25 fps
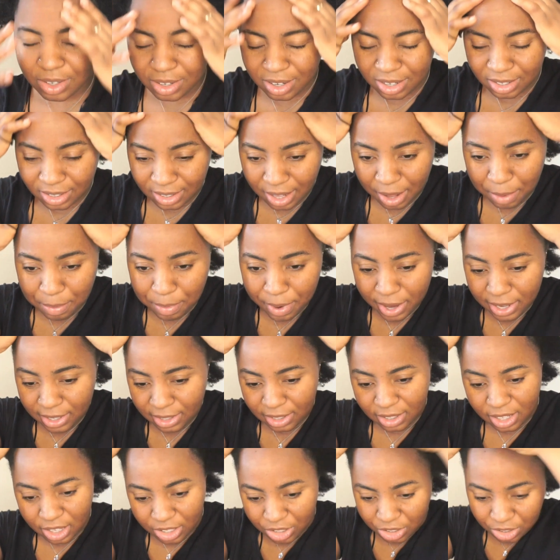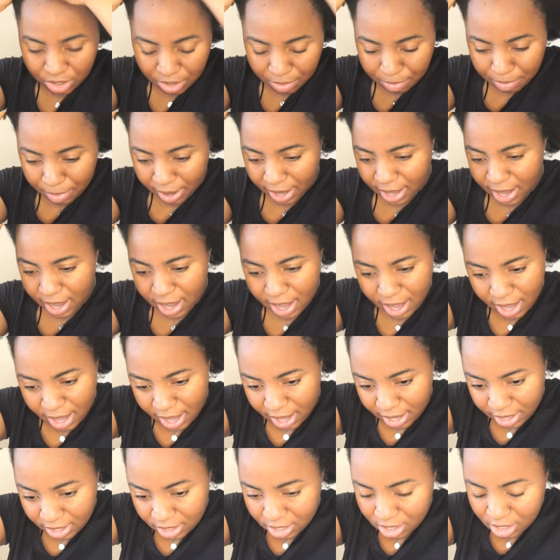I'm gonna start by sectioning my
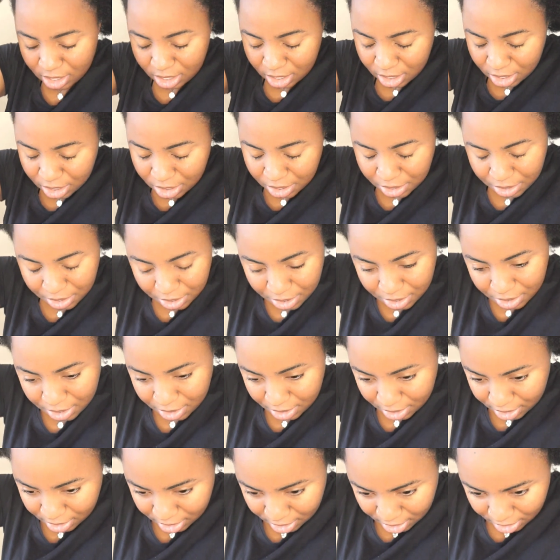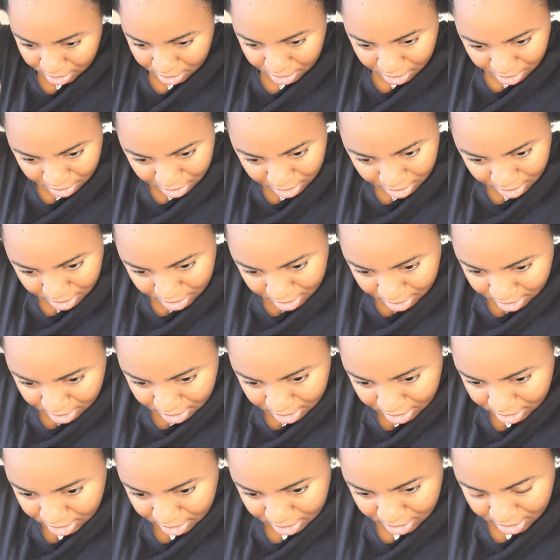hair into two.
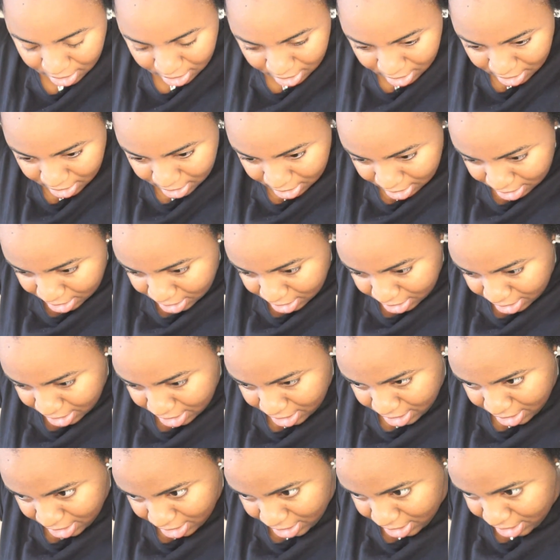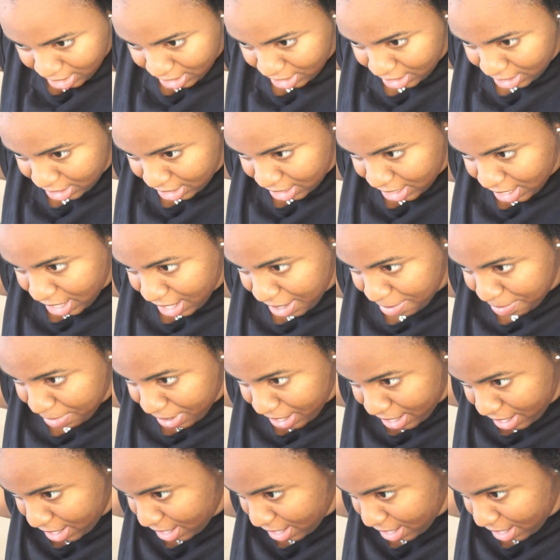Just share my